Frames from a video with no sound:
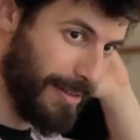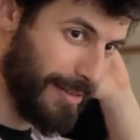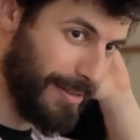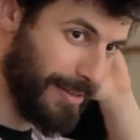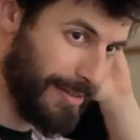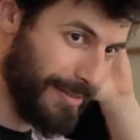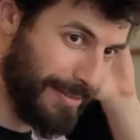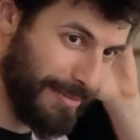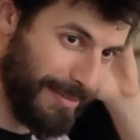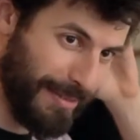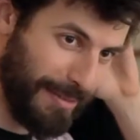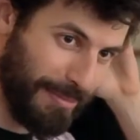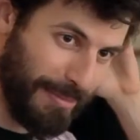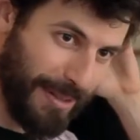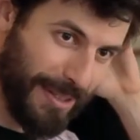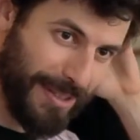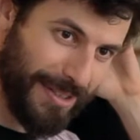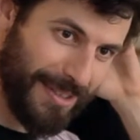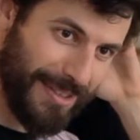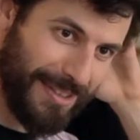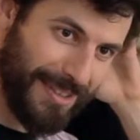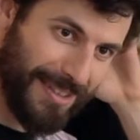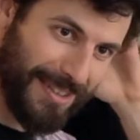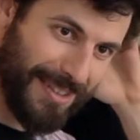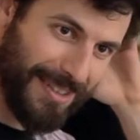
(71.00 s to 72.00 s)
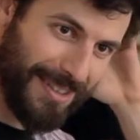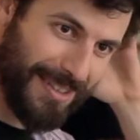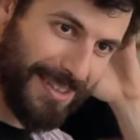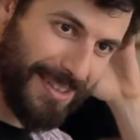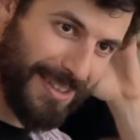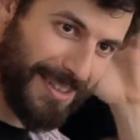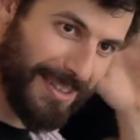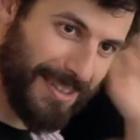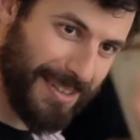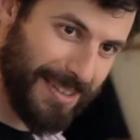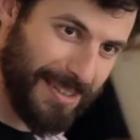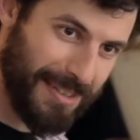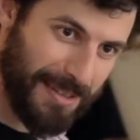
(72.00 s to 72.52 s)
environment where I
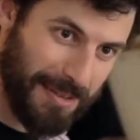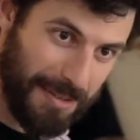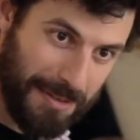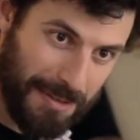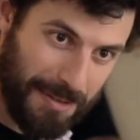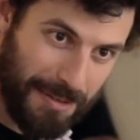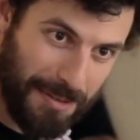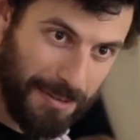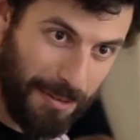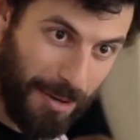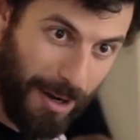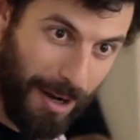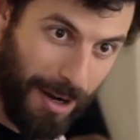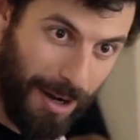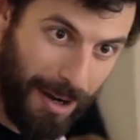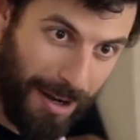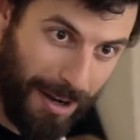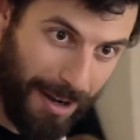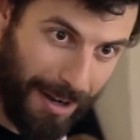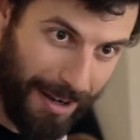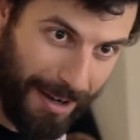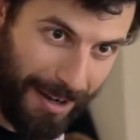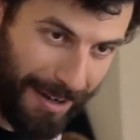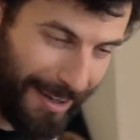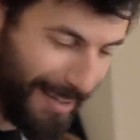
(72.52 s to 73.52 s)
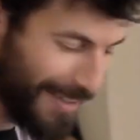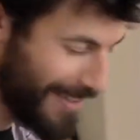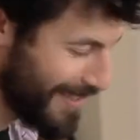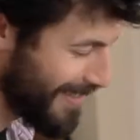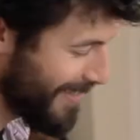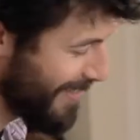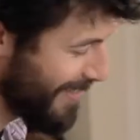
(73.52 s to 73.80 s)
have a lot of creative freedom